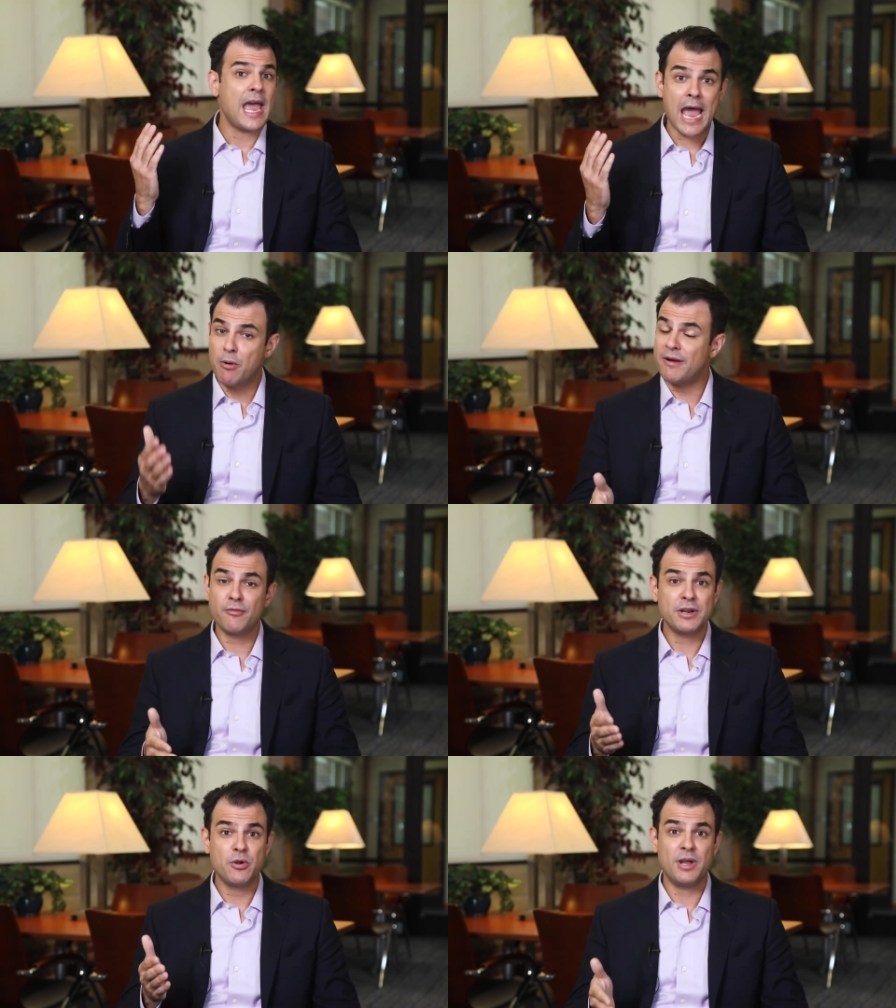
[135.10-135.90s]

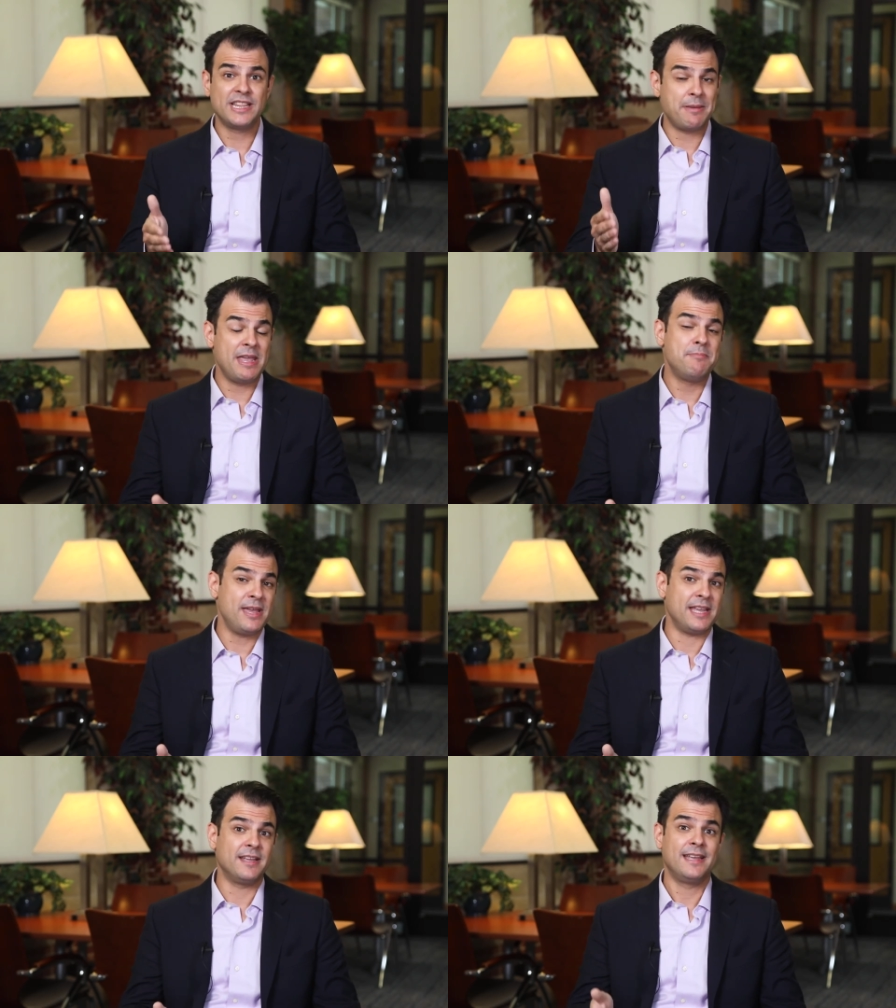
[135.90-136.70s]
however annoying they may
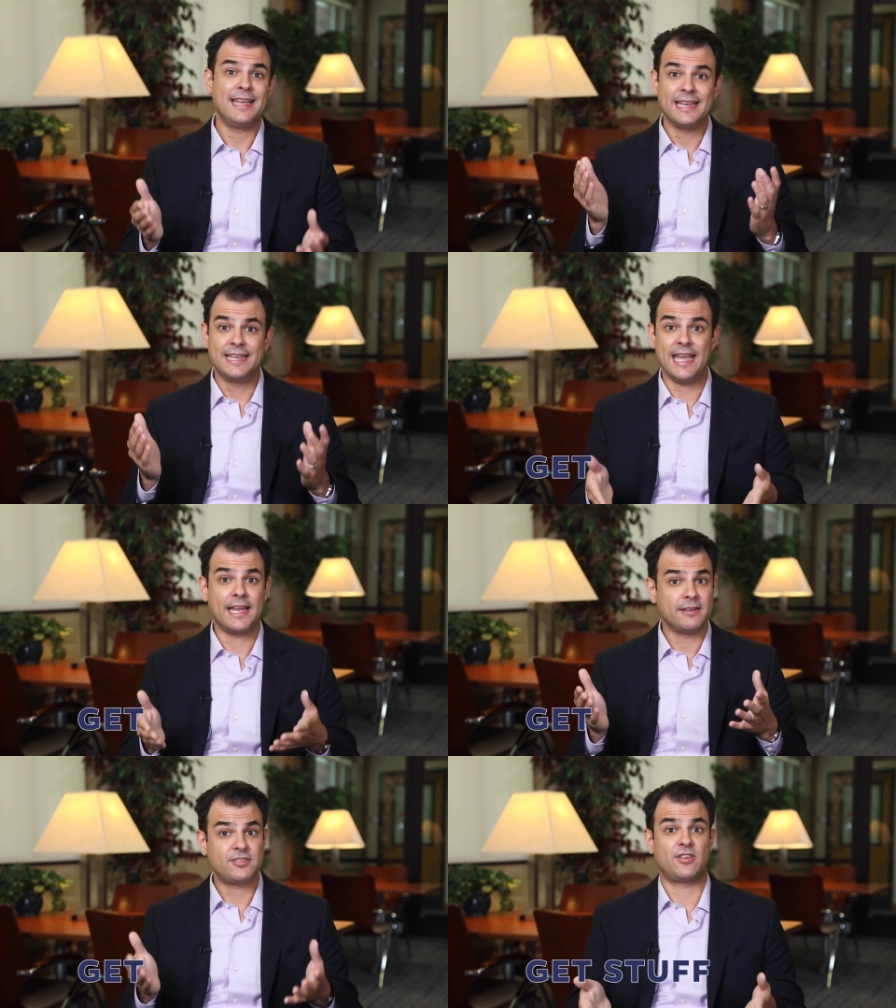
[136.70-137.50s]
be,
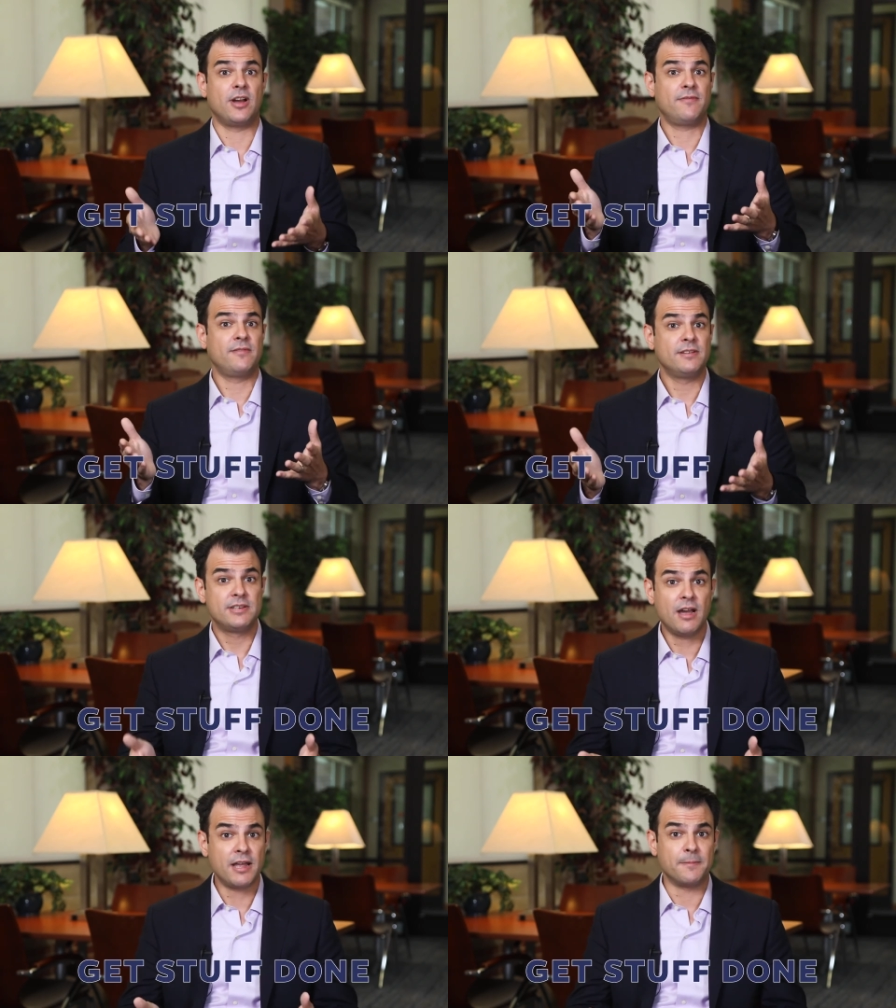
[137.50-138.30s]
get stuff
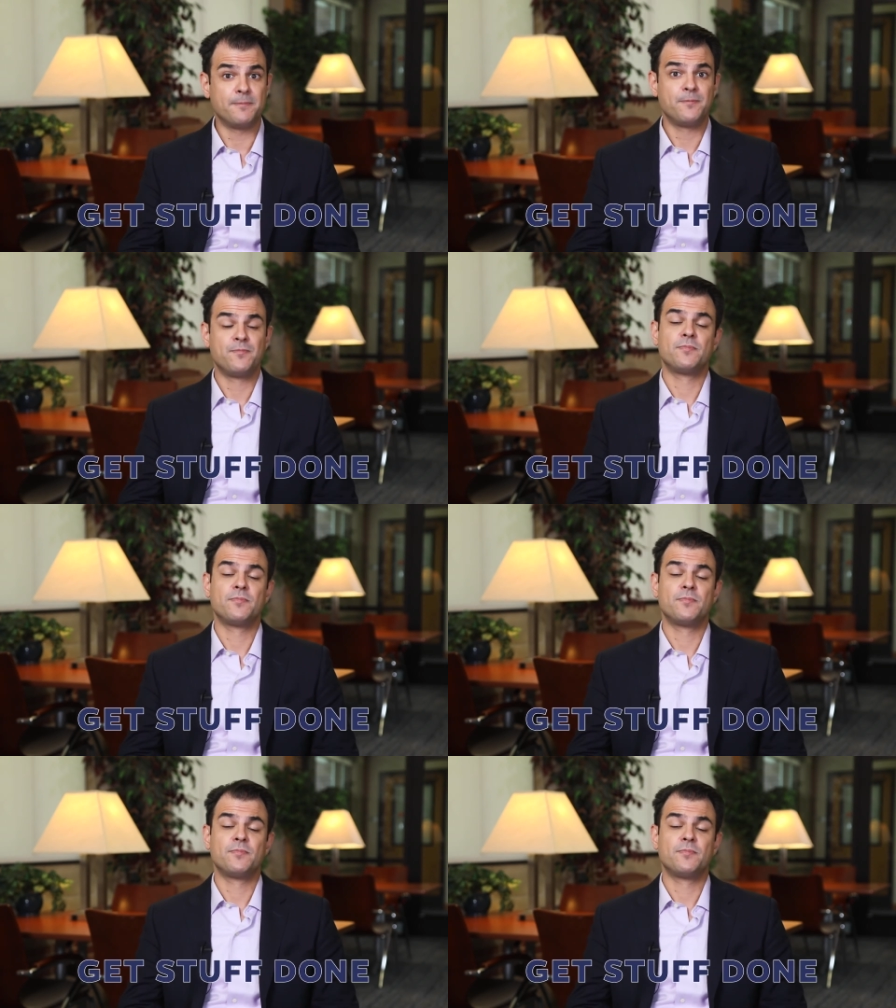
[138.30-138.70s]
done.